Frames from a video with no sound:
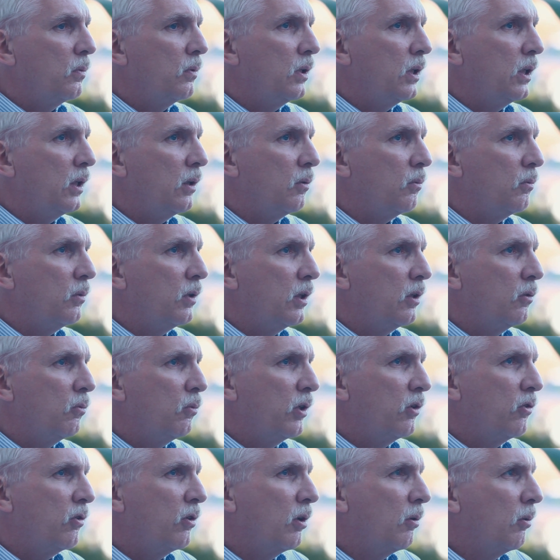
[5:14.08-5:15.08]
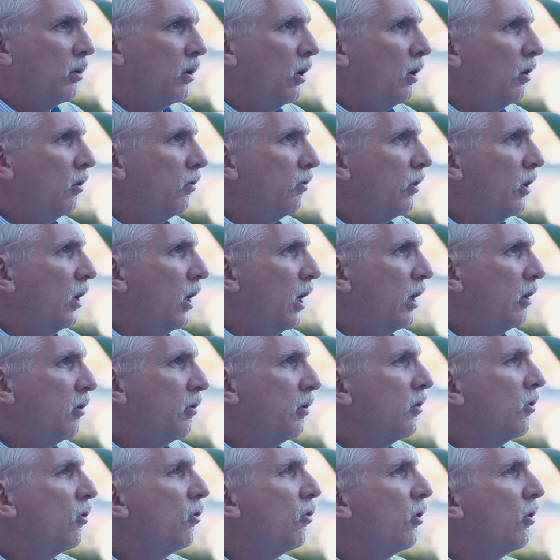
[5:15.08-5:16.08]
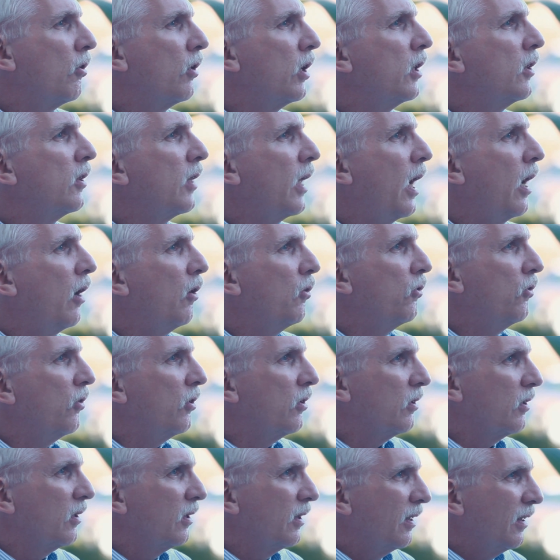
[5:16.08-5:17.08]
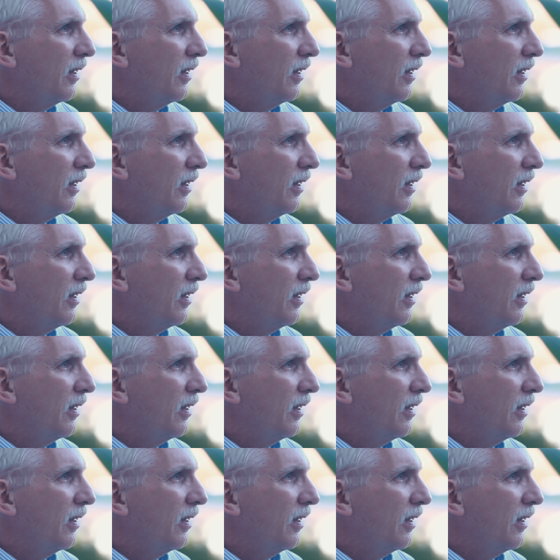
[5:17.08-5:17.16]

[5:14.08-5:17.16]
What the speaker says: in which there were over 130,000